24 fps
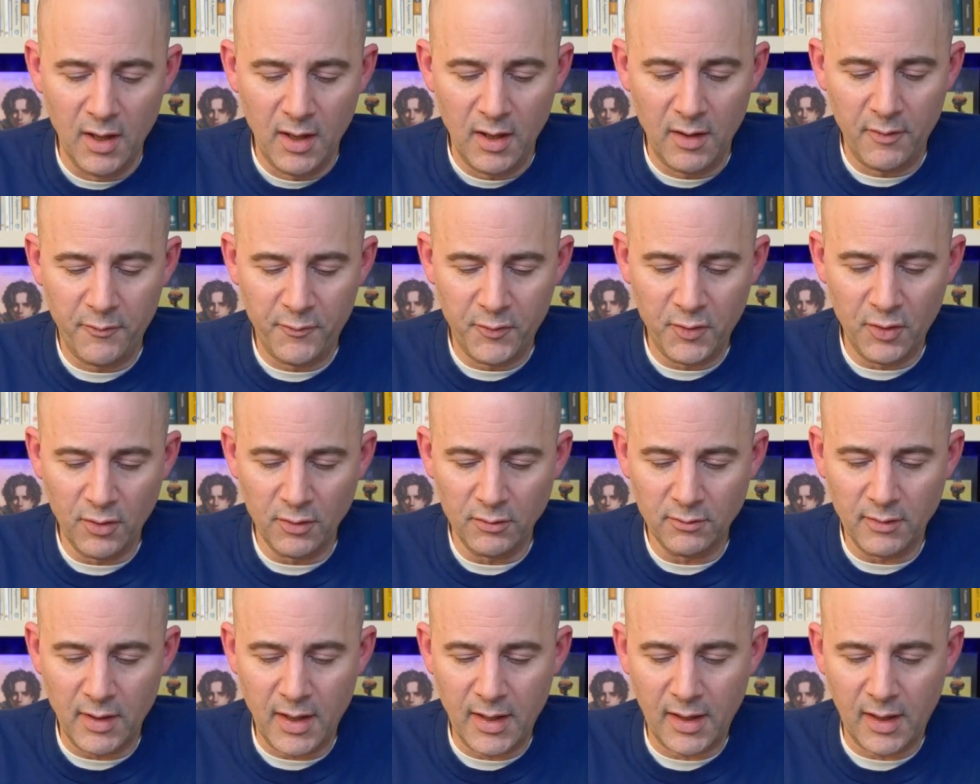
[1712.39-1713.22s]
If
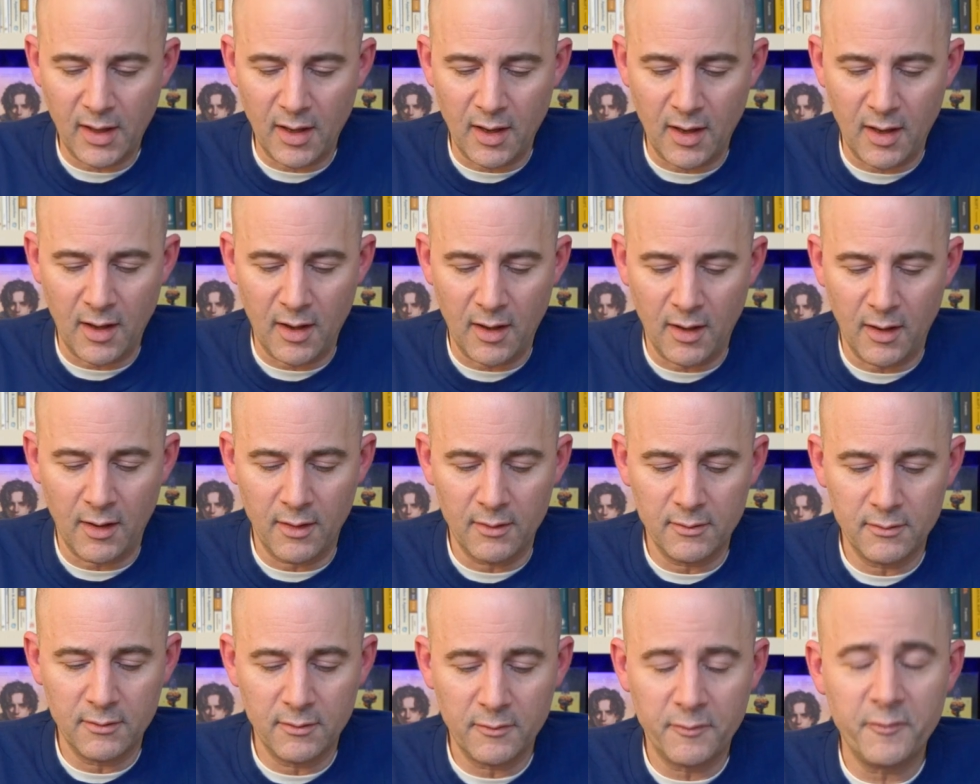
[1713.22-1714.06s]
you're like
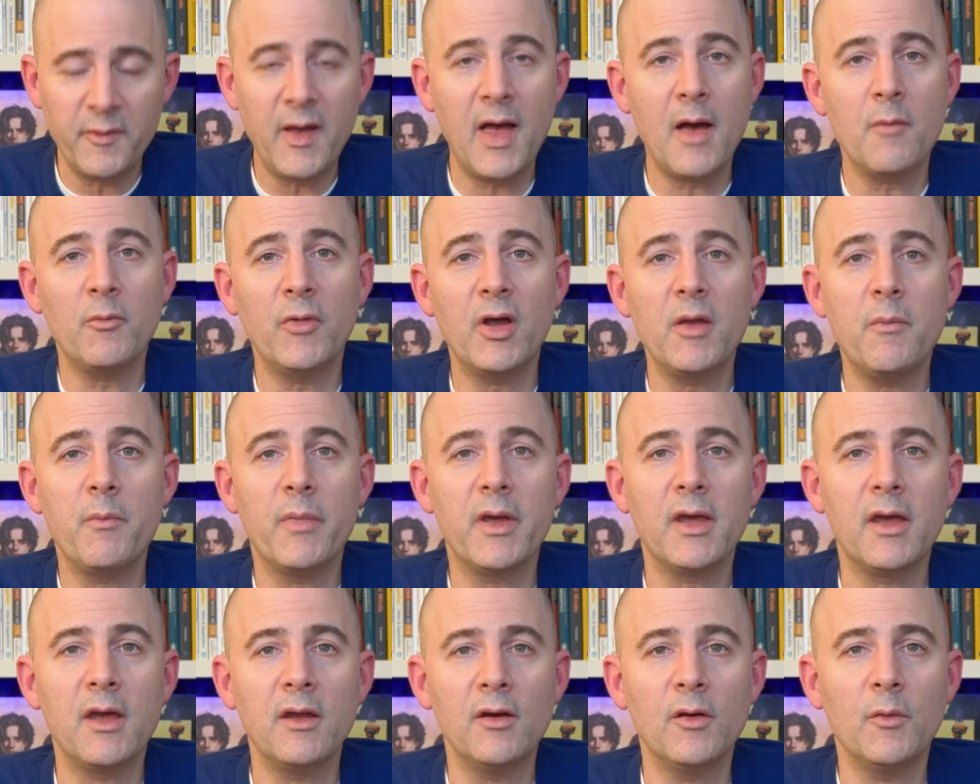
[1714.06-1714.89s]
a family
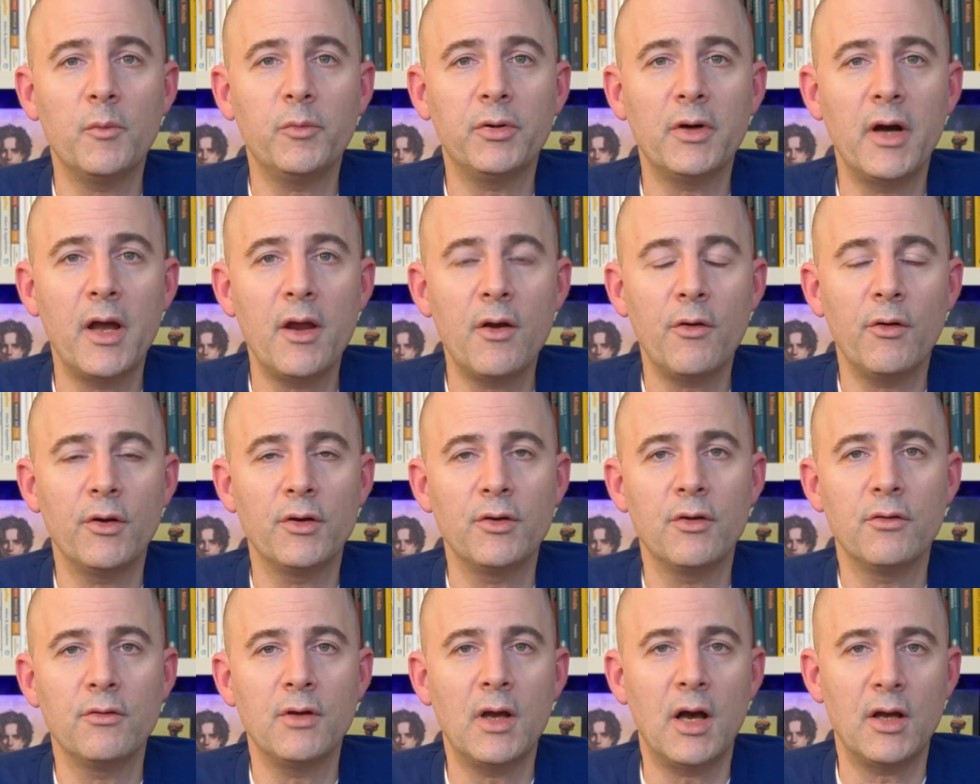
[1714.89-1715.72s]
beginner player and
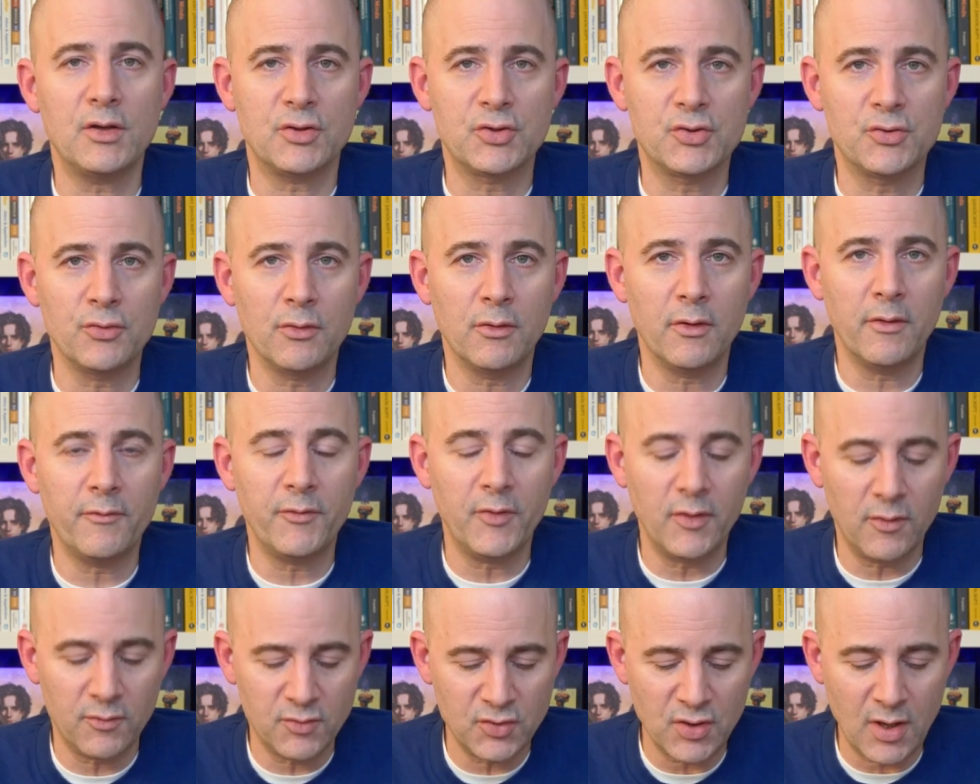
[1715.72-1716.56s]
you're not sure if
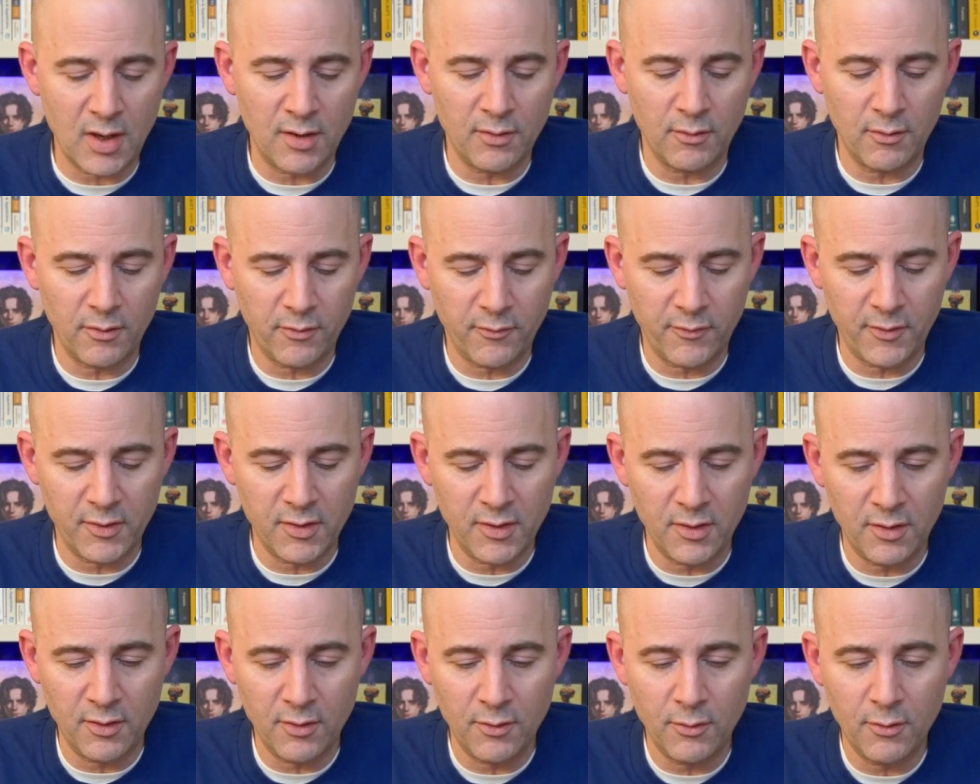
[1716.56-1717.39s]
this genre is for
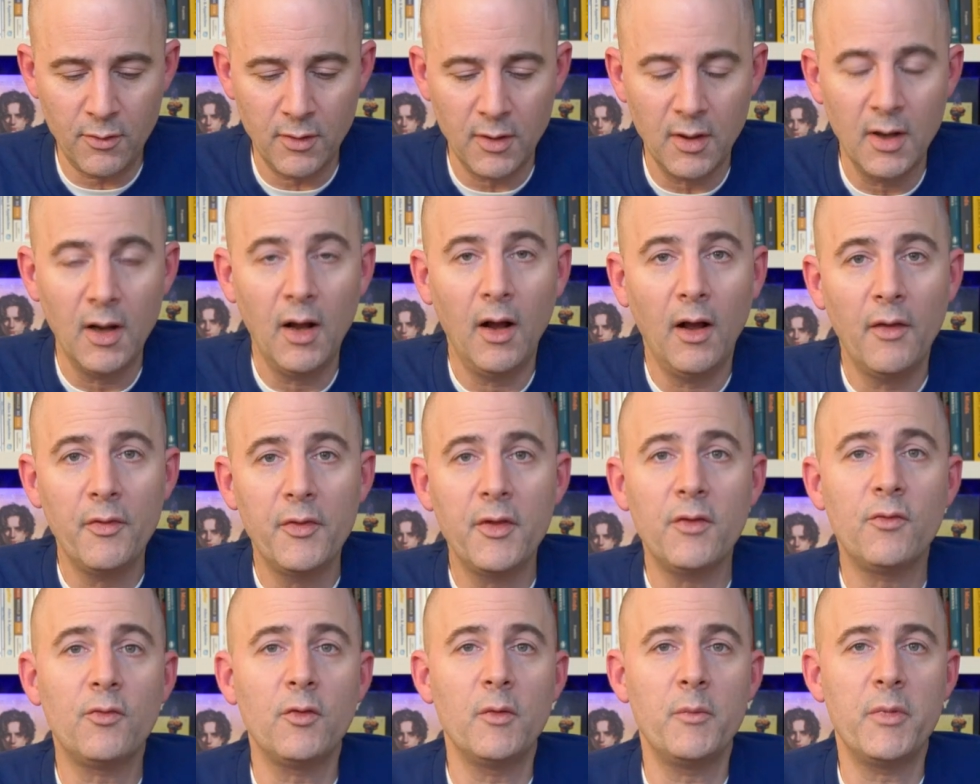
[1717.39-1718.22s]
you,
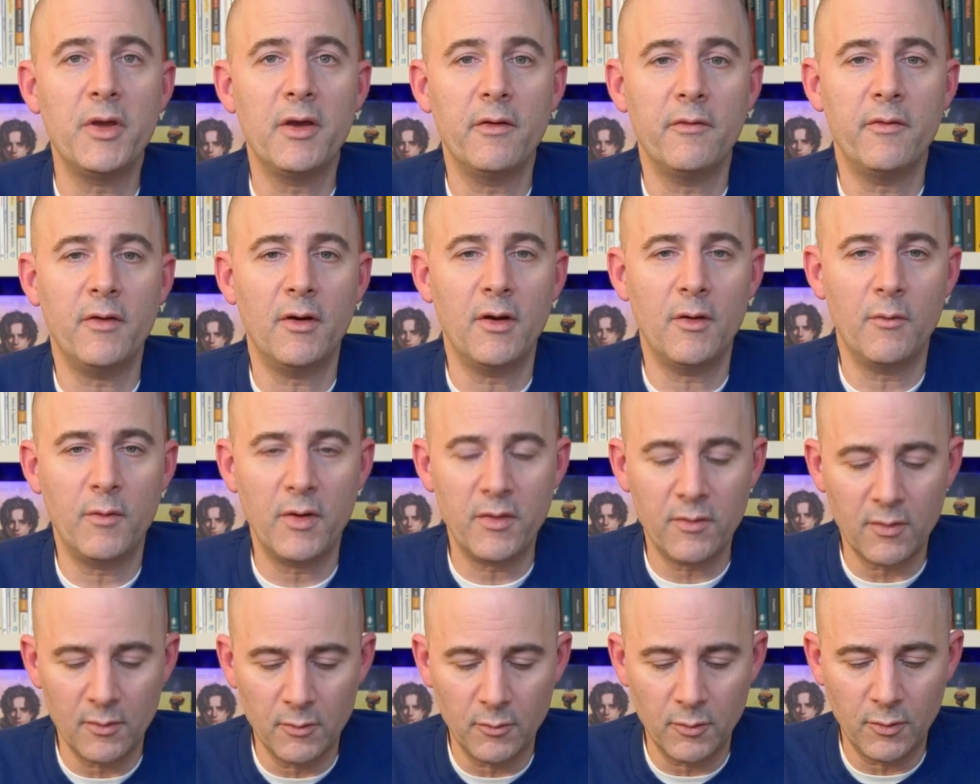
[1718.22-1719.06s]
this would be a very
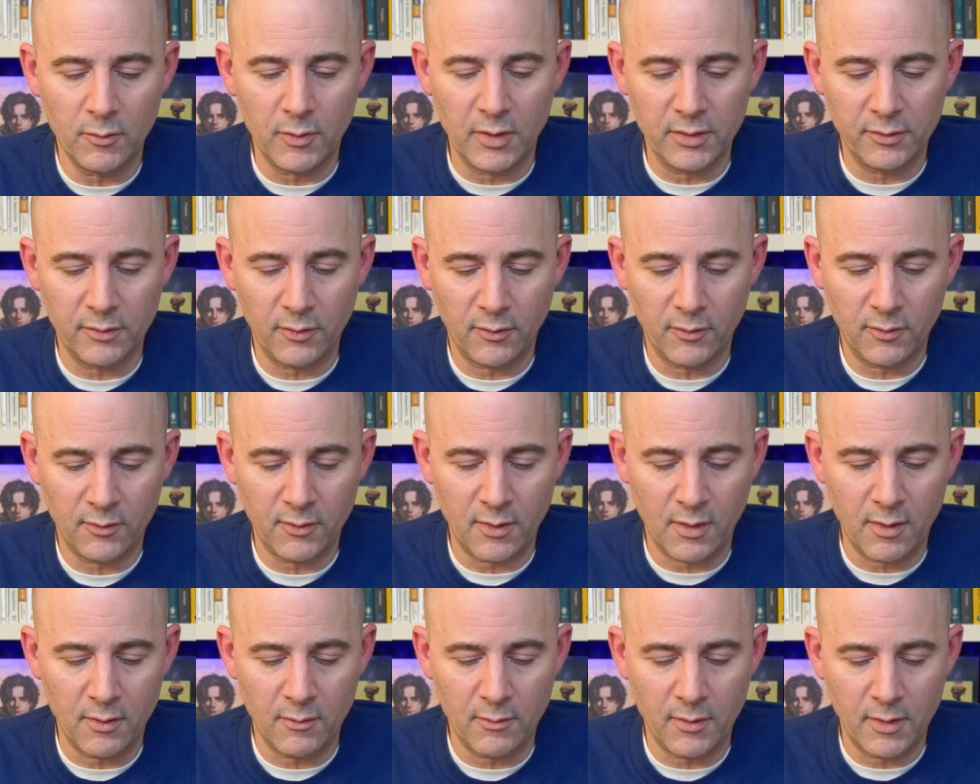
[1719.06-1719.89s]
reasonable one to
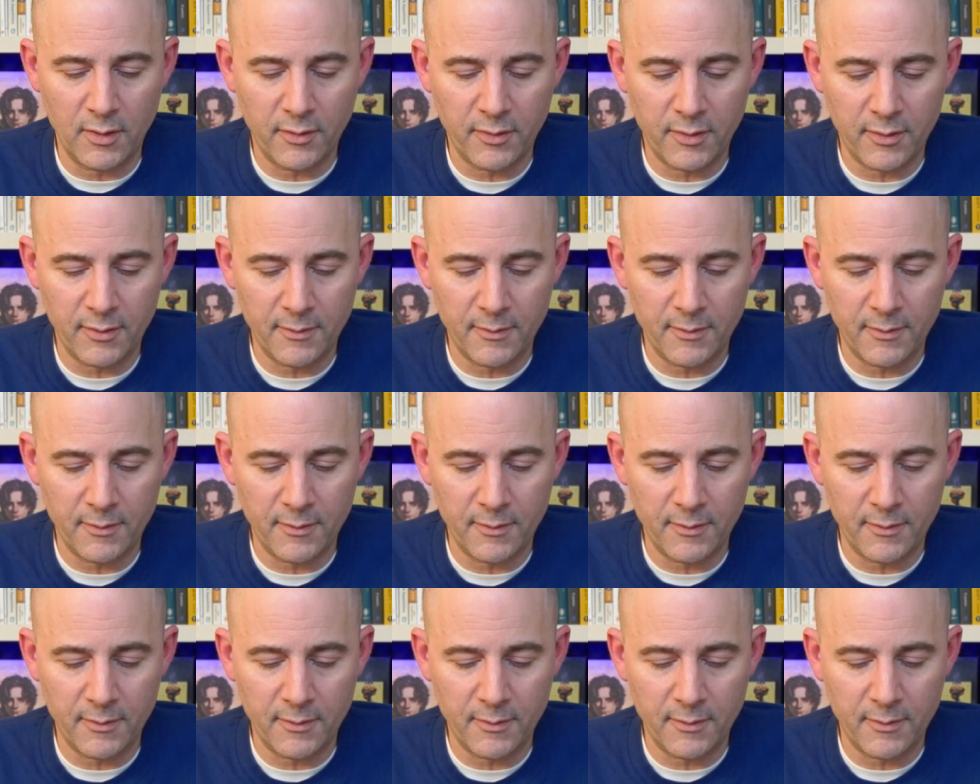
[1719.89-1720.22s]
start with.